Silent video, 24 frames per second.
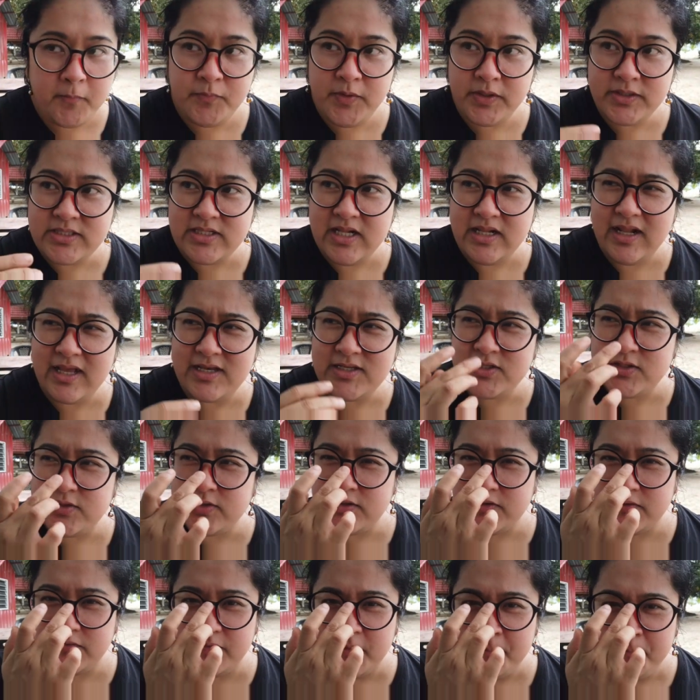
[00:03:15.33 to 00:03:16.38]
There's less
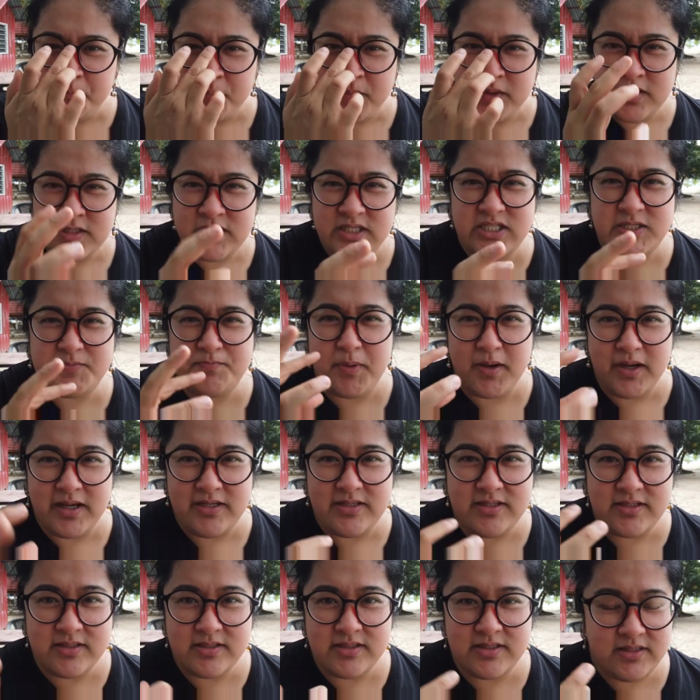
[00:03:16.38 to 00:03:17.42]
sort of
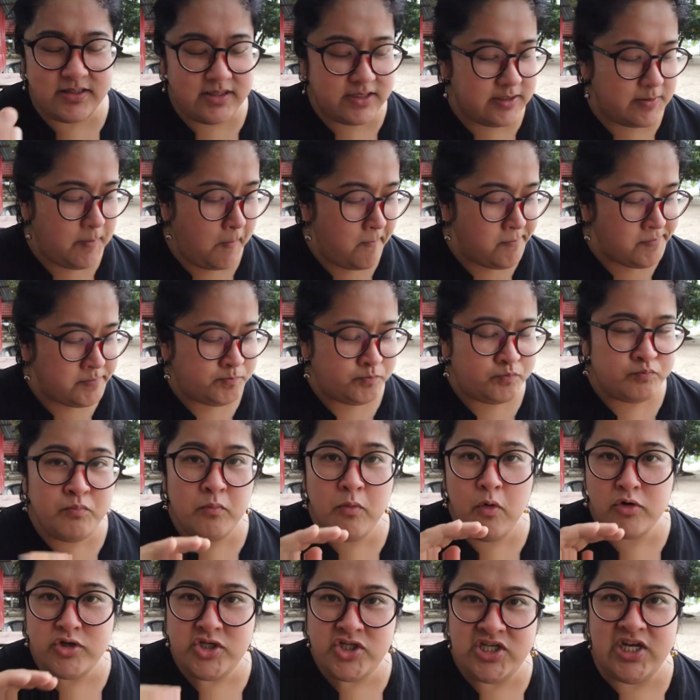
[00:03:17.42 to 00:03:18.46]
spices in it,
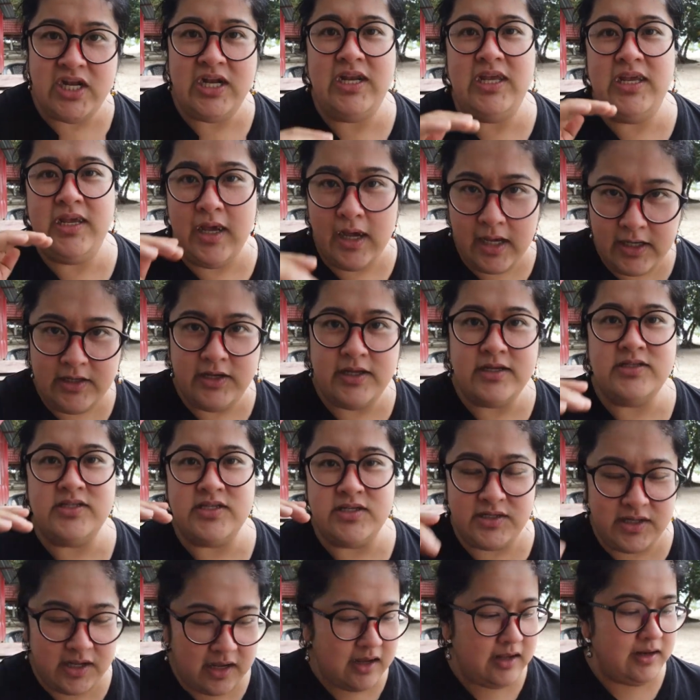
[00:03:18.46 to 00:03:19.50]
more chili, onions
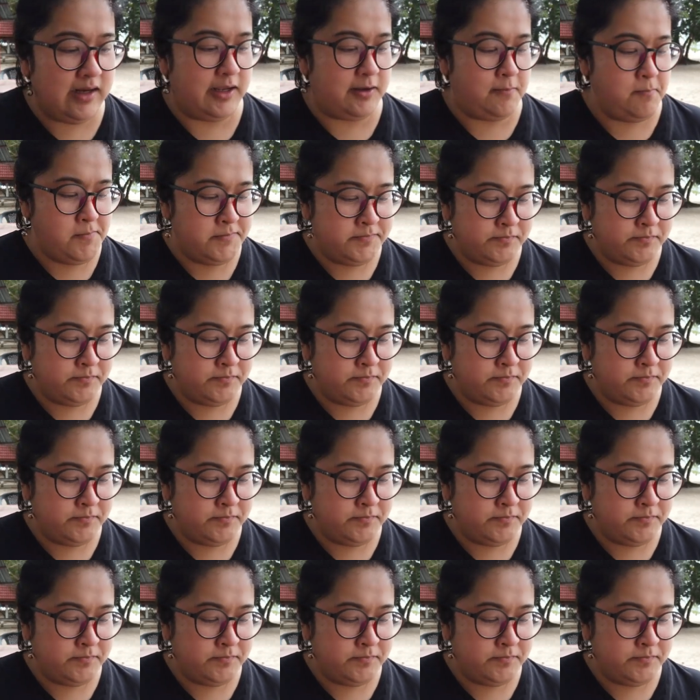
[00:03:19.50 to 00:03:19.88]
and garlic,